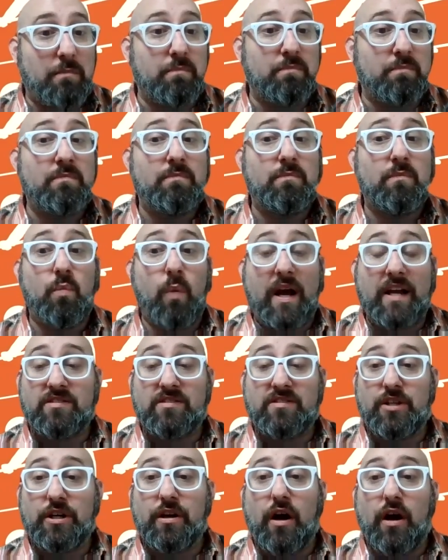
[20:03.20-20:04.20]
some
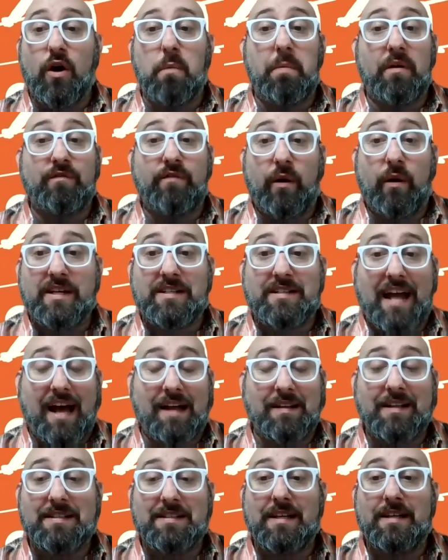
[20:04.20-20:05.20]
ways to go, but very
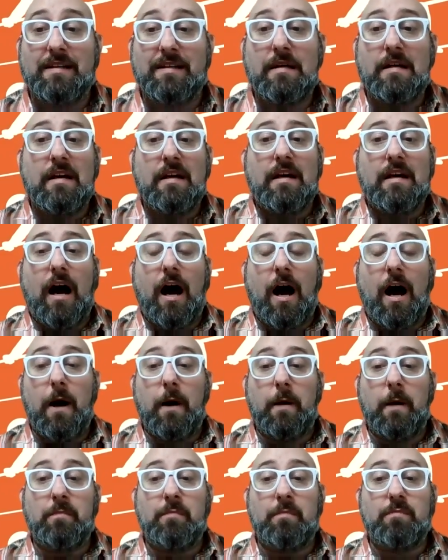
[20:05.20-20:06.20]
talented.
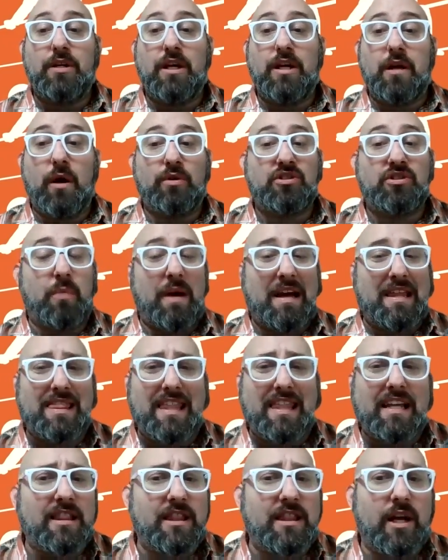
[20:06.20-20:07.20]
You know, so I
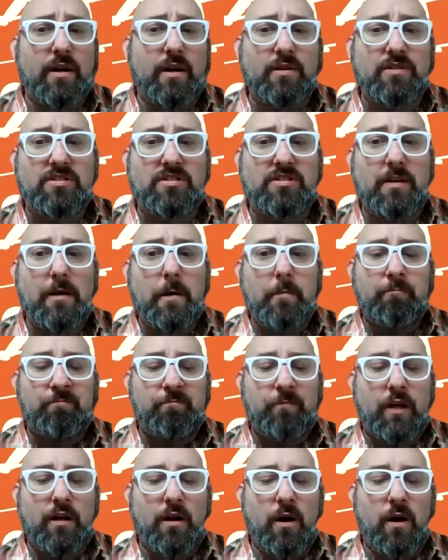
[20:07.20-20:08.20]
think there's,
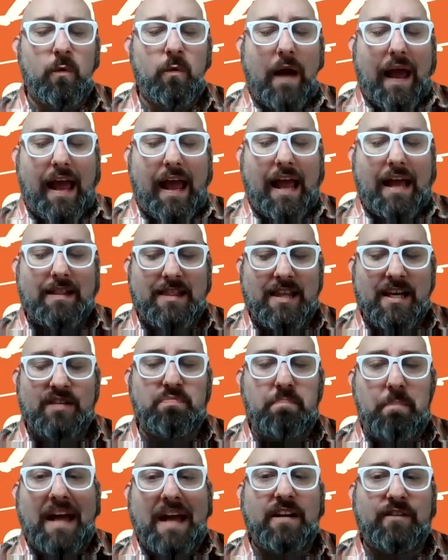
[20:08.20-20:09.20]
you know,
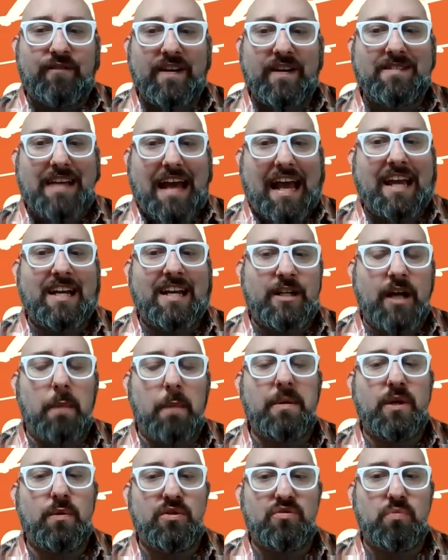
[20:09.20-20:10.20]
this benefits
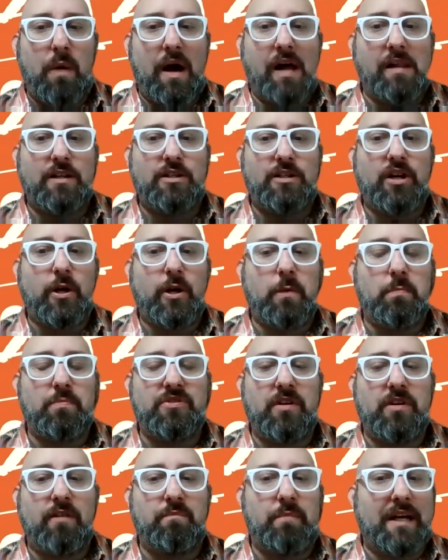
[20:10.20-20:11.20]
AEW as well in
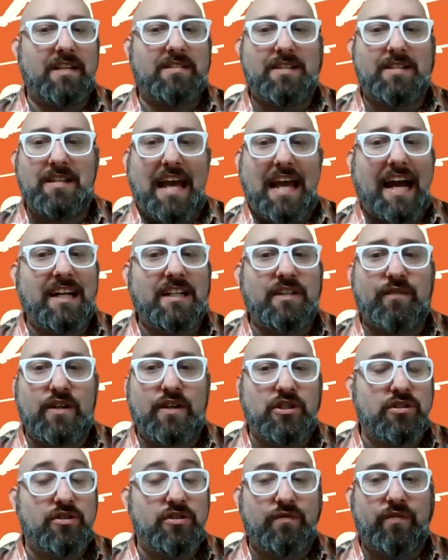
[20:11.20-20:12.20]
terms of, because the tag
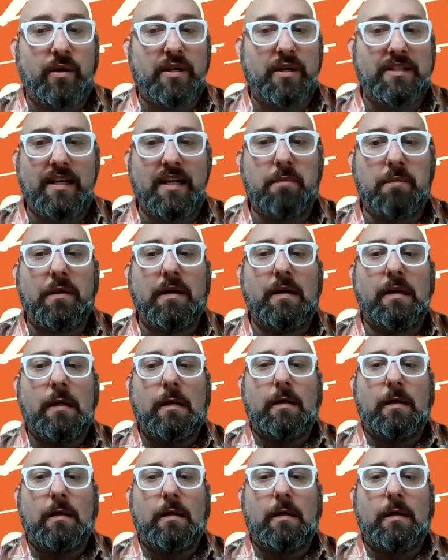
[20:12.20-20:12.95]
divisions are very deep.